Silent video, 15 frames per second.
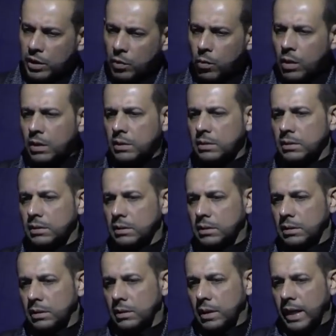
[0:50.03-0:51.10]
one
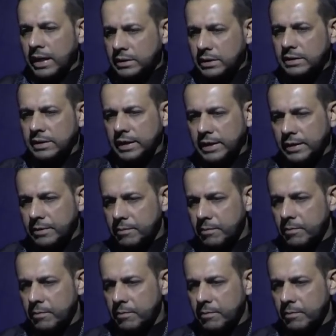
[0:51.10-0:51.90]
entity,